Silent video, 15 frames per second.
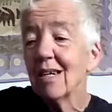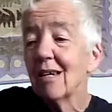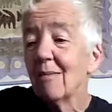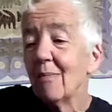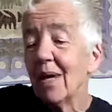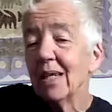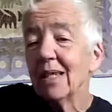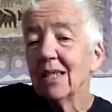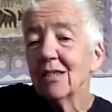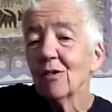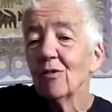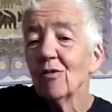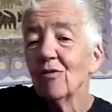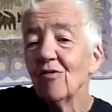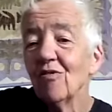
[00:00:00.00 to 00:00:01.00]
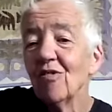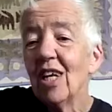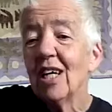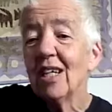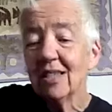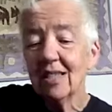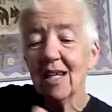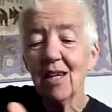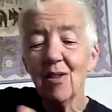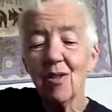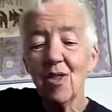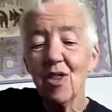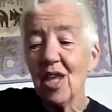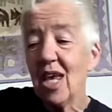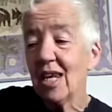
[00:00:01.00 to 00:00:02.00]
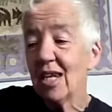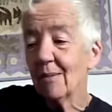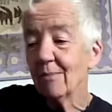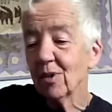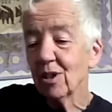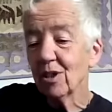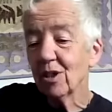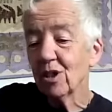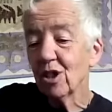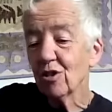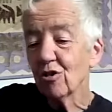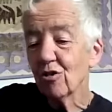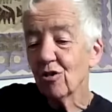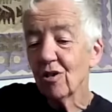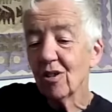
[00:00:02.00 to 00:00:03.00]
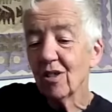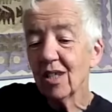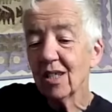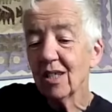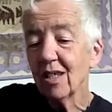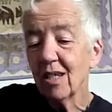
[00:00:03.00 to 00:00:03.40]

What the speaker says: make it all flat, and then I'm going to try